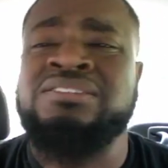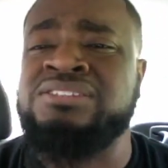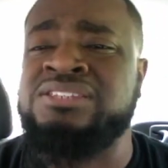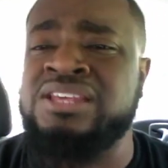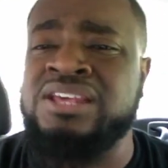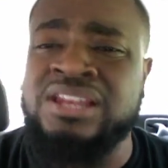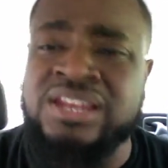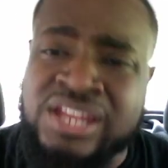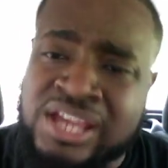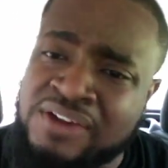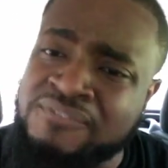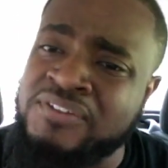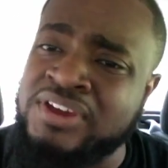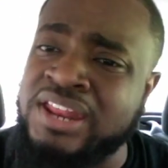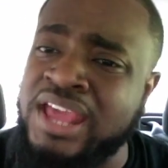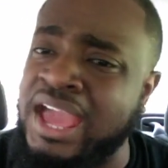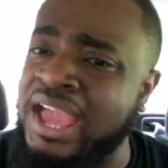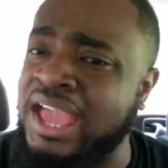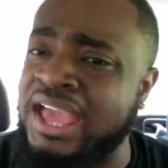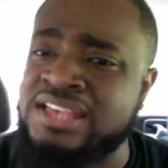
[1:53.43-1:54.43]

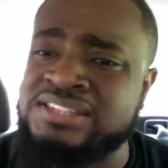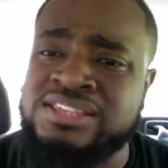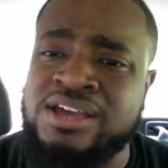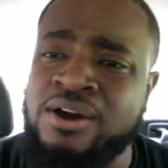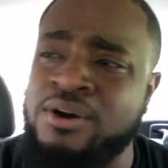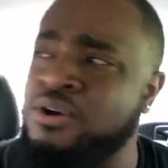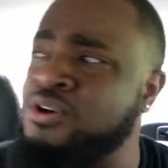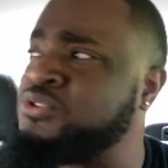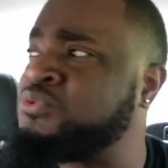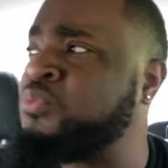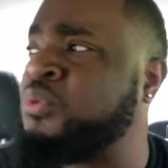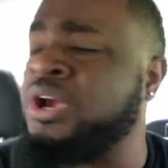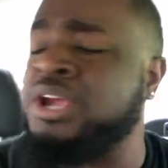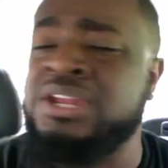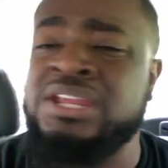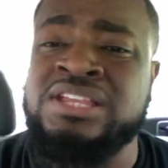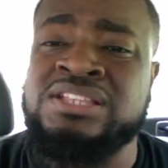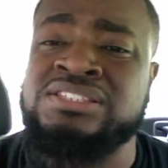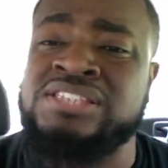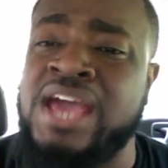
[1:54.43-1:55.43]
delivered assholes
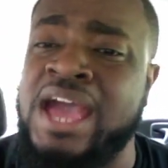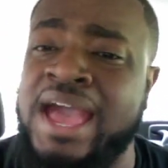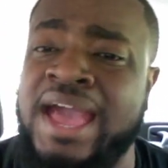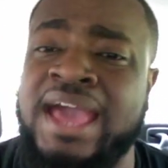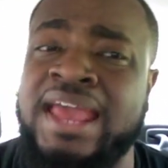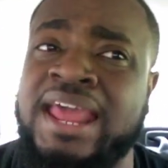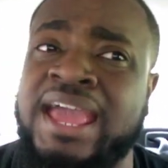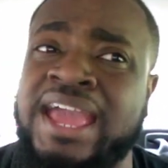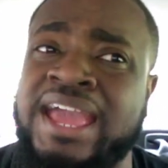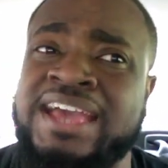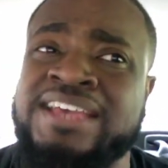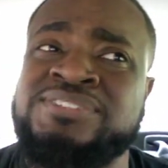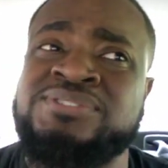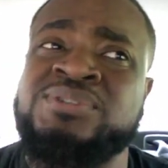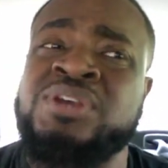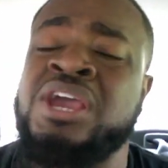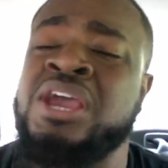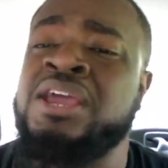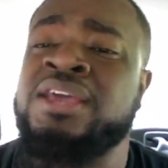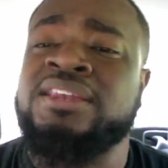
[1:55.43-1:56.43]
wearing these tied
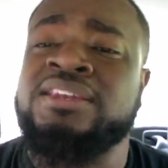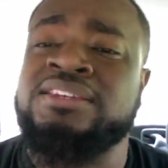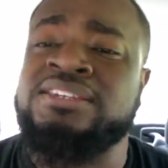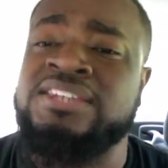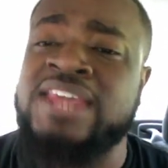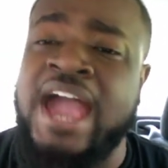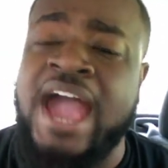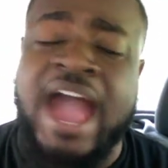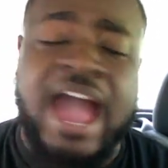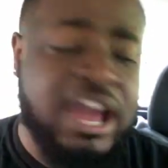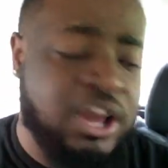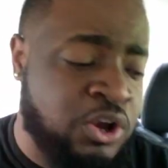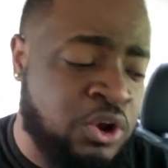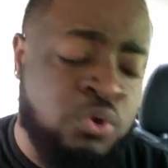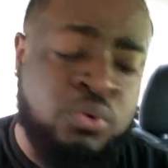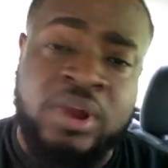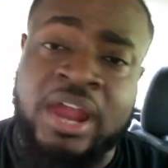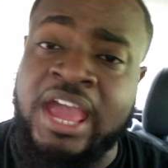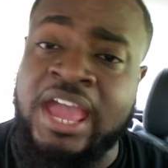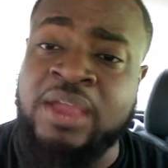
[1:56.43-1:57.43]
ass, dye
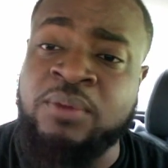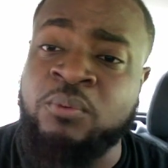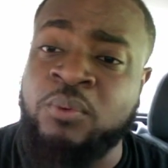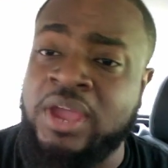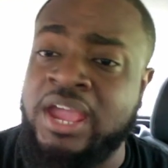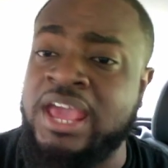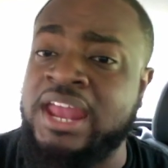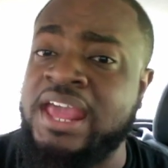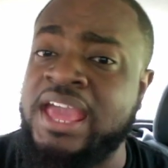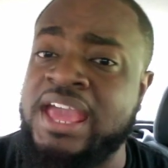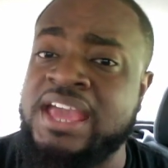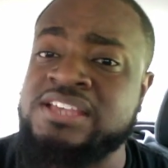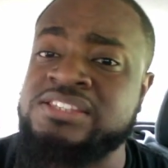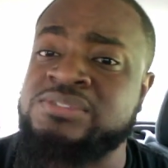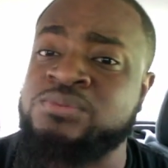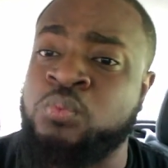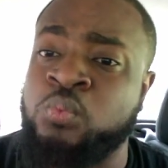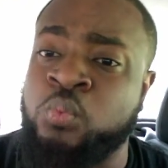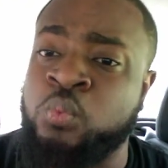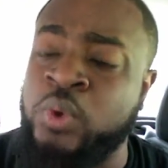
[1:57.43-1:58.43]
Kool-Aid red
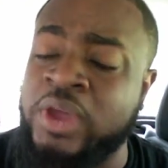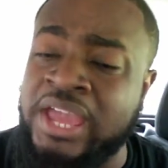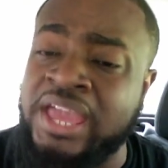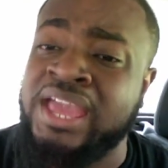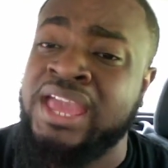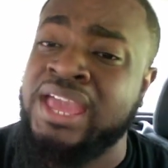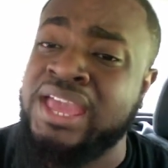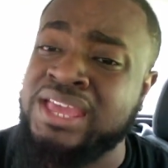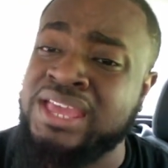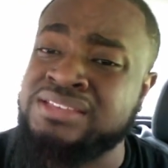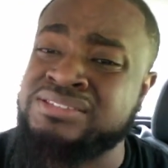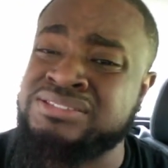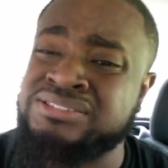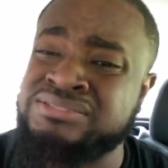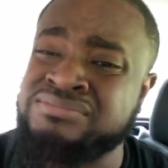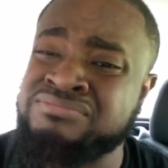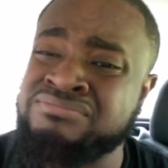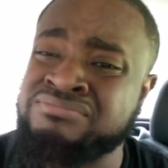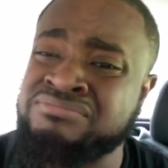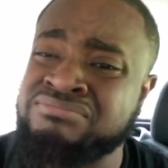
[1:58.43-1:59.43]
ass wigs.
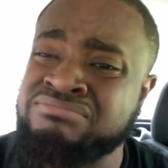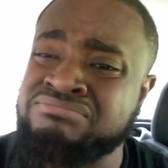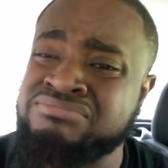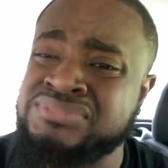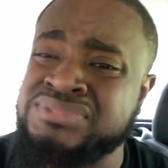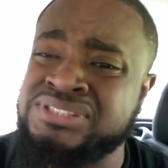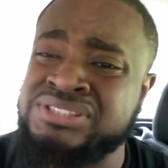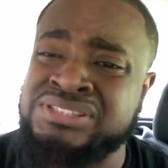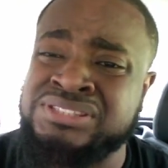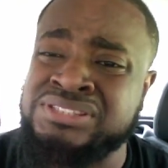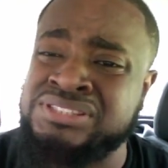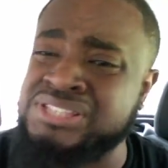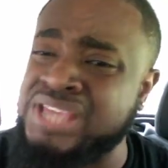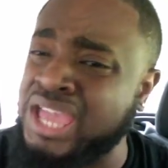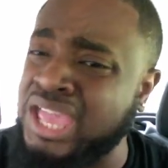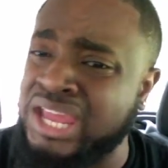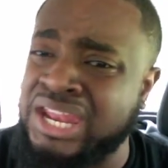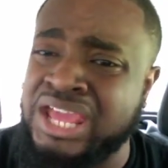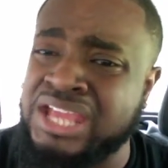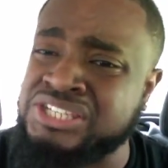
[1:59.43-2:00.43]

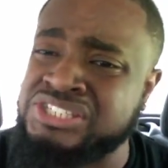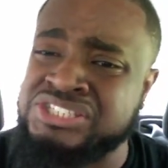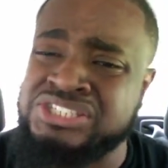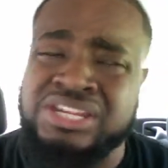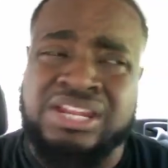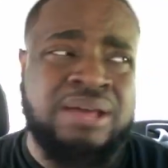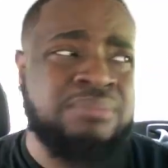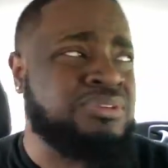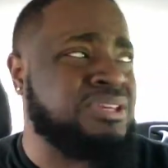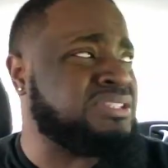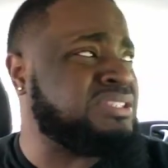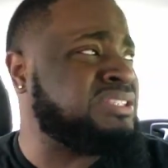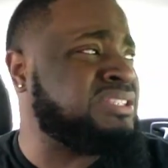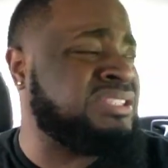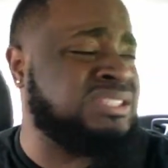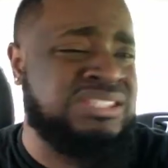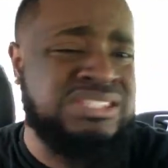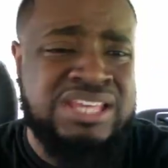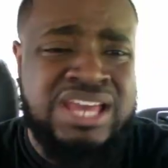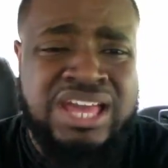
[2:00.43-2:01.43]
Sick of that shit. I'm just
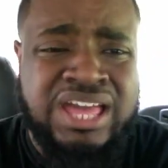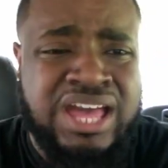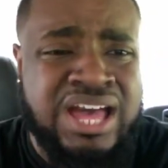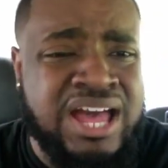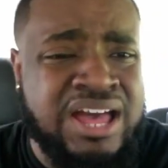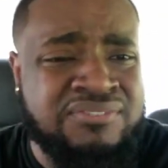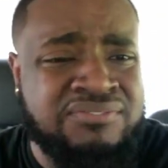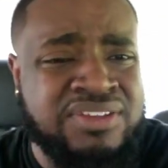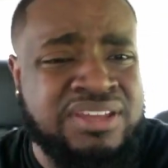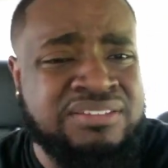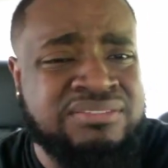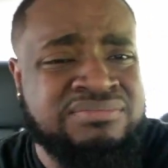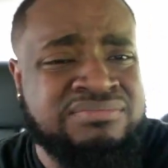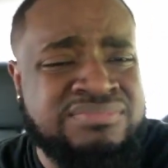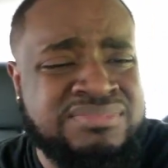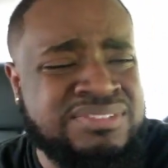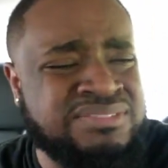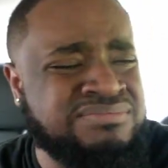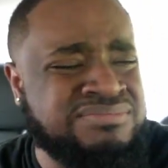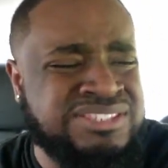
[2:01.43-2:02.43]
sick of it.
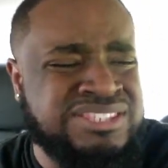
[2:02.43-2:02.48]
I'm